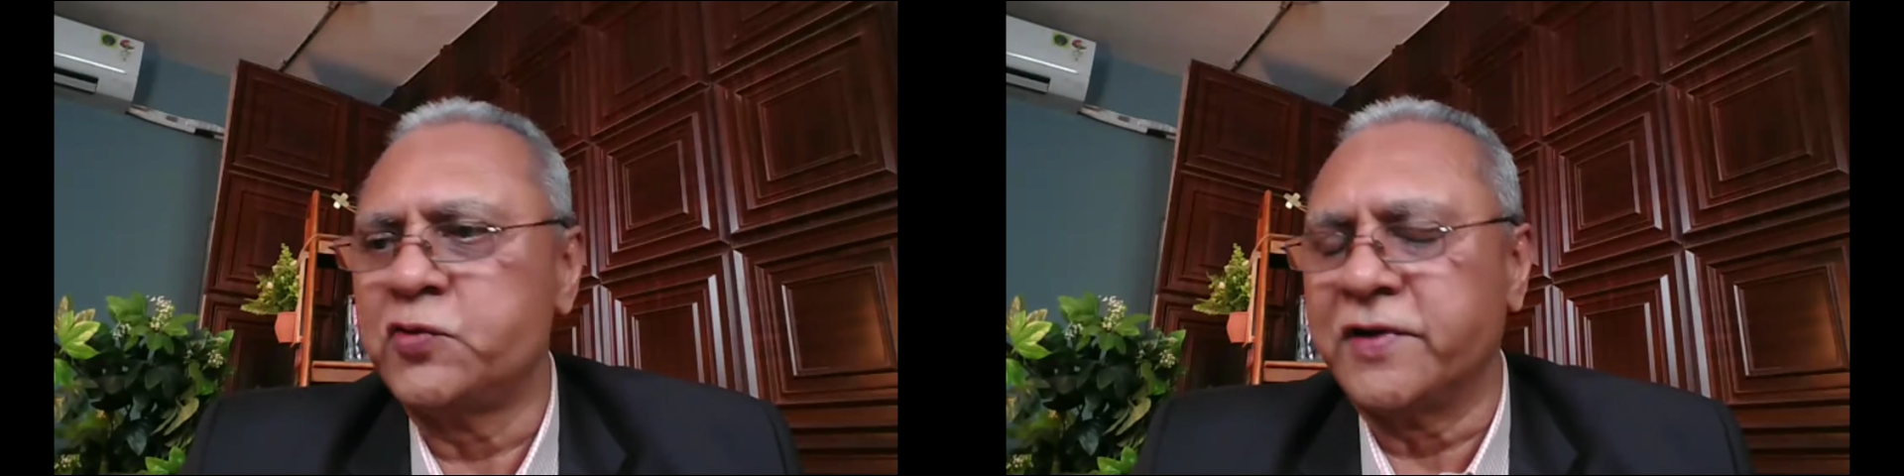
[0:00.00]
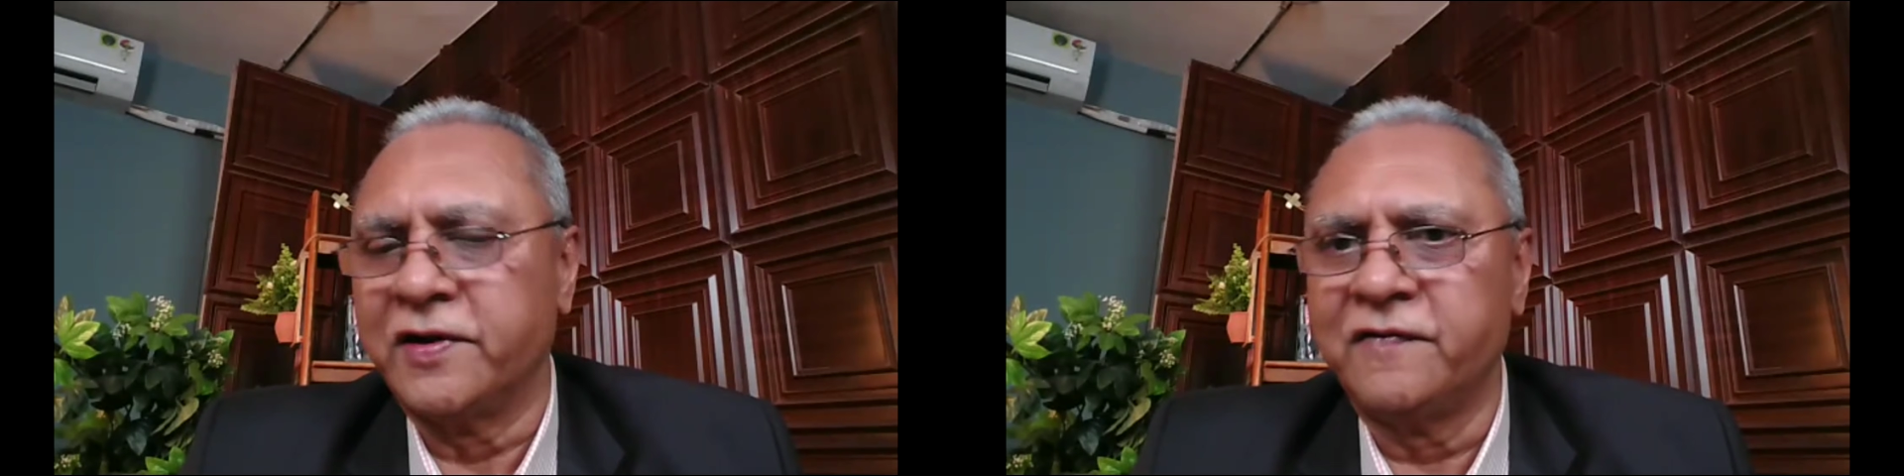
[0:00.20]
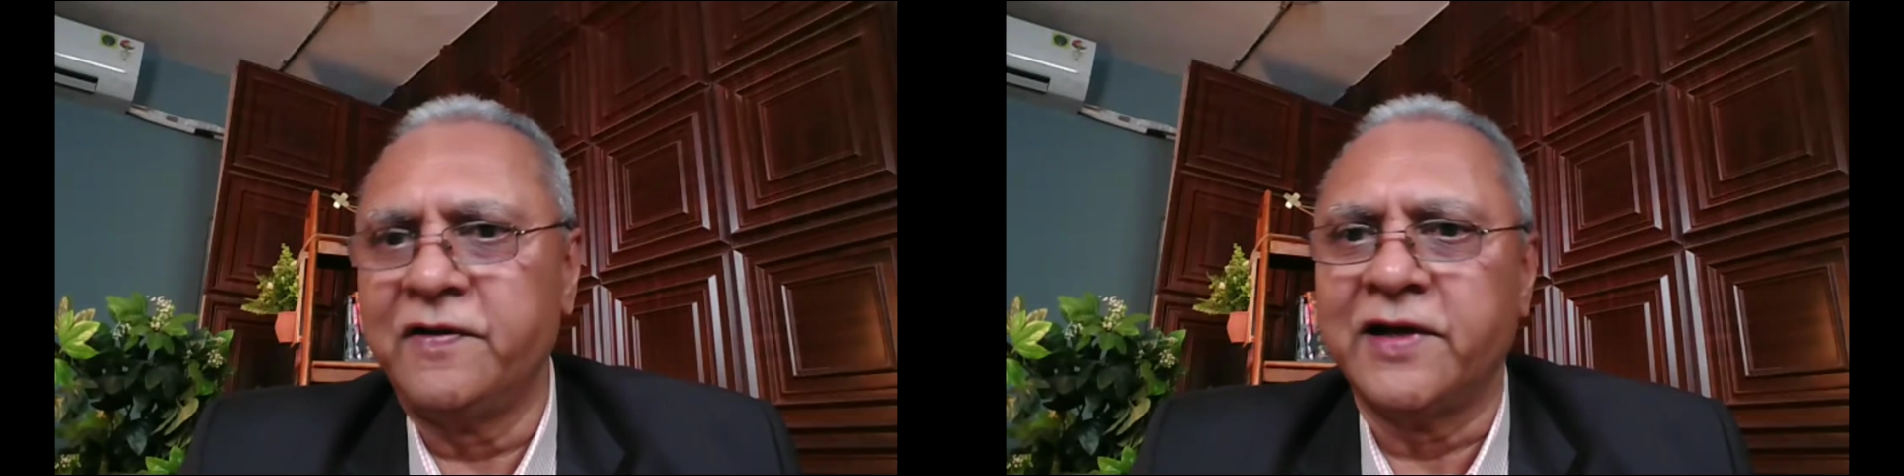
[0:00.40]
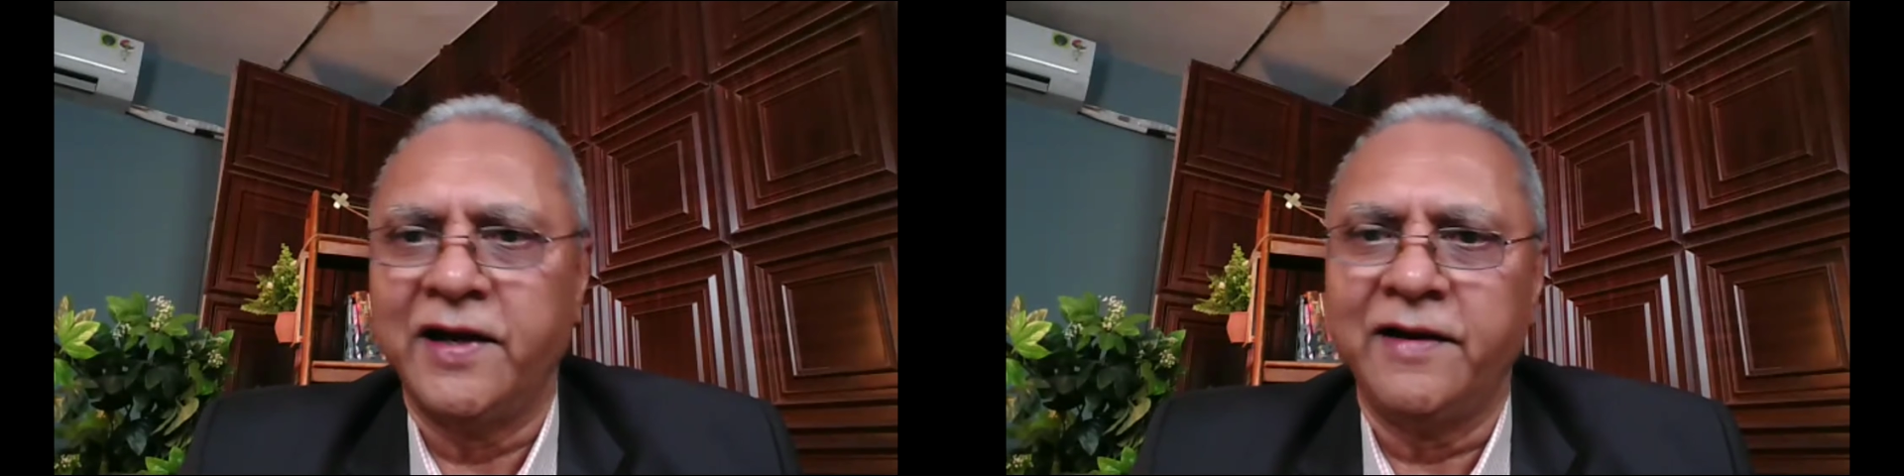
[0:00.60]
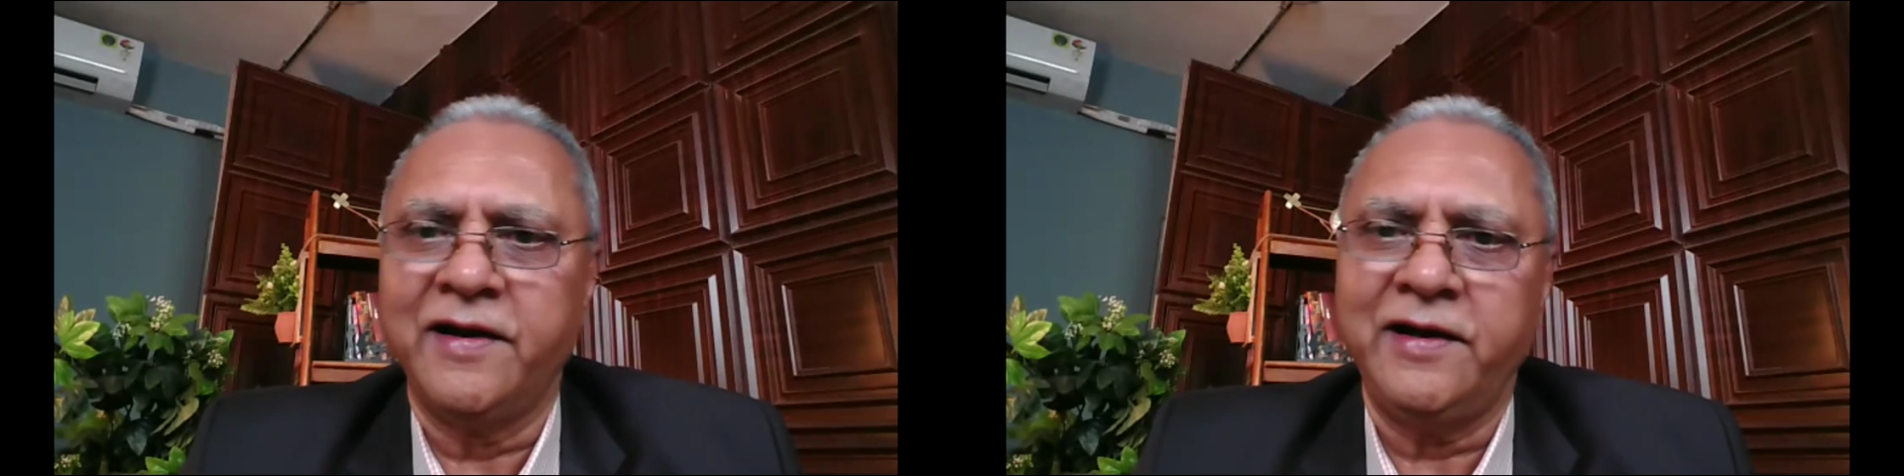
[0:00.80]
to convert
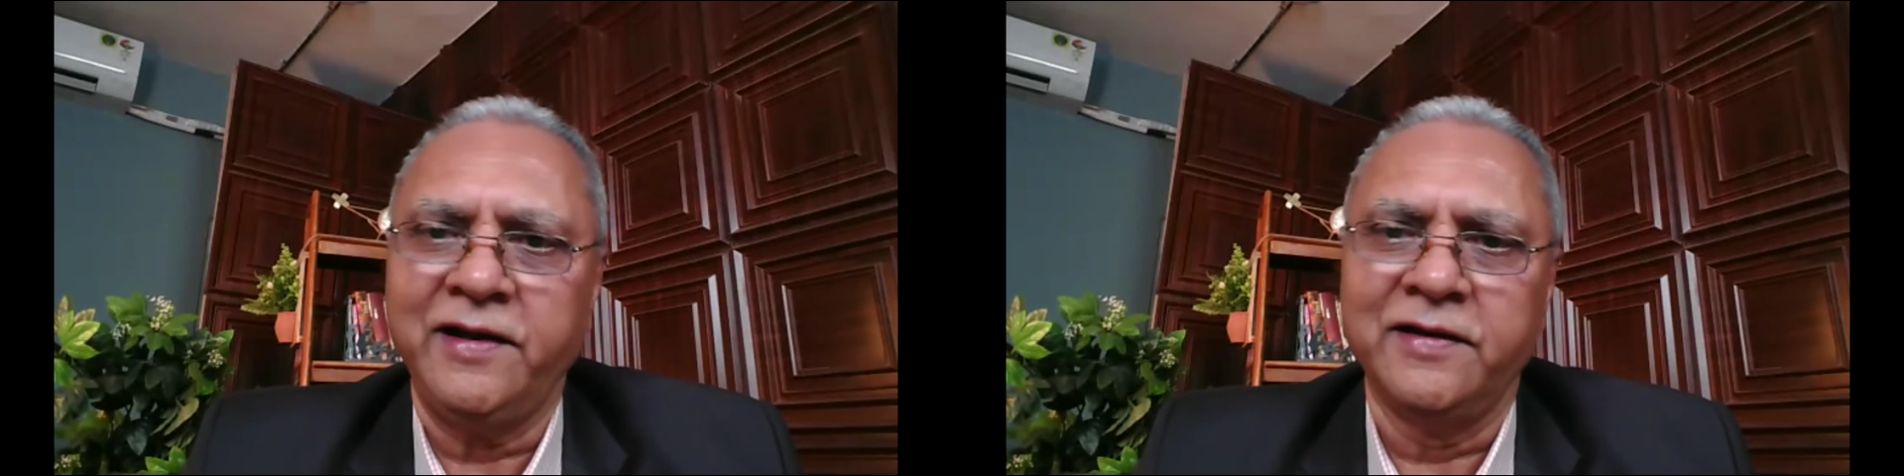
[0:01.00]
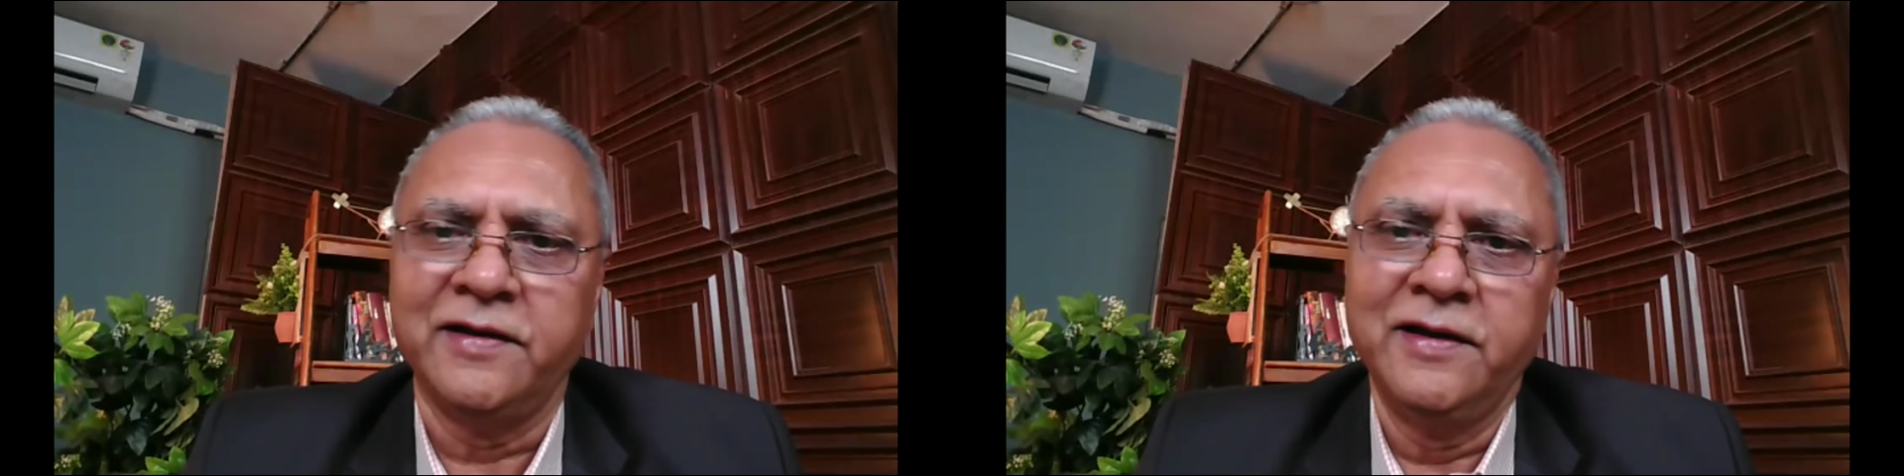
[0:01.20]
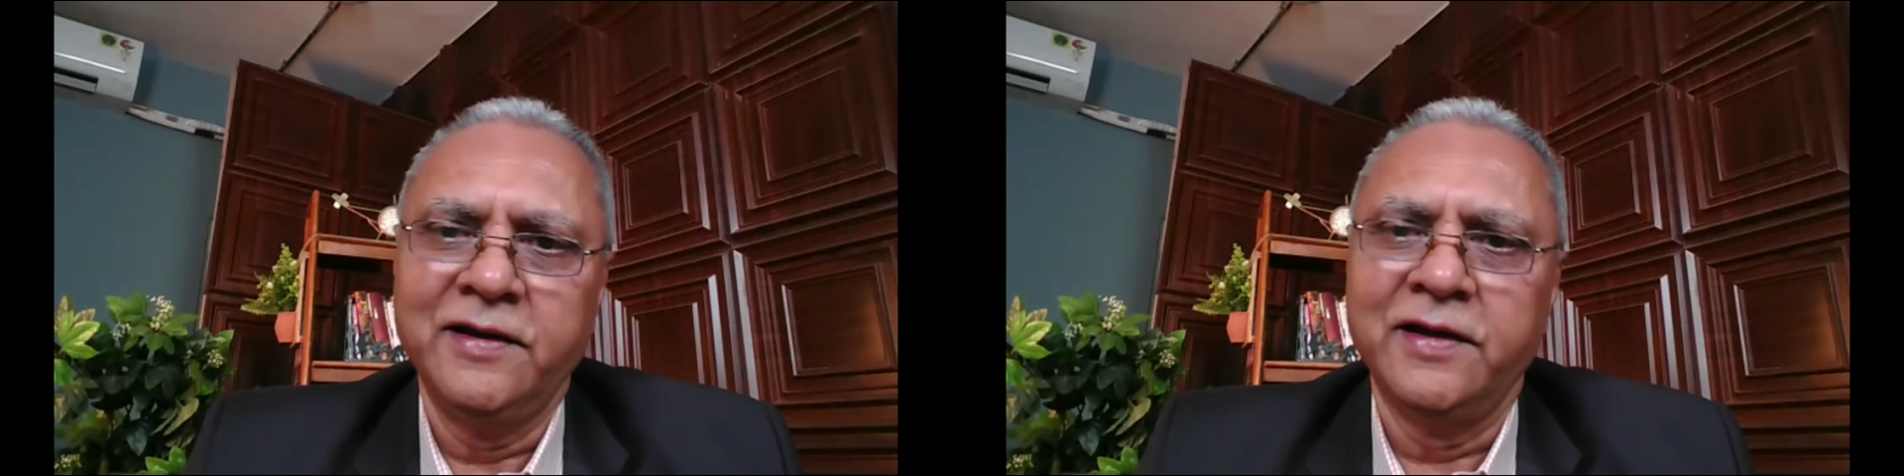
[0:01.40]
handwriting